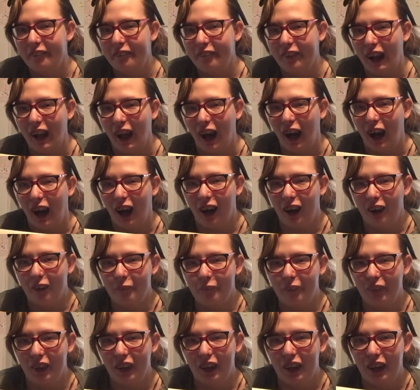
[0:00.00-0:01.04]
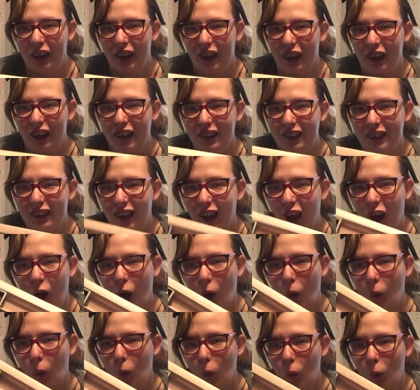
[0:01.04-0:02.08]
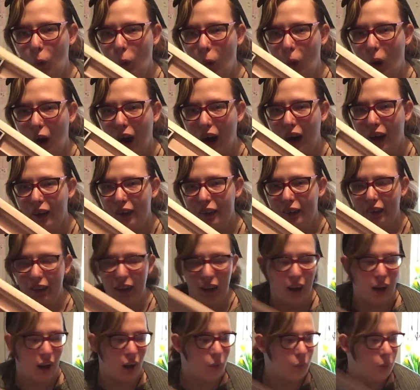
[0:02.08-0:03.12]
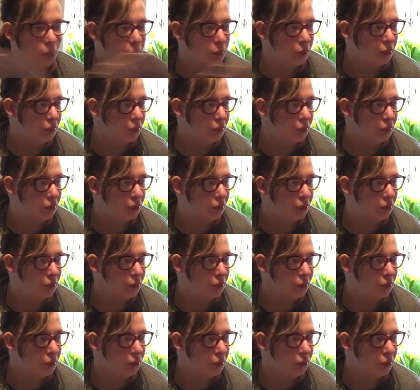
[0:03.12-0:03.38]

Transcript: fill it up. Oh, you know.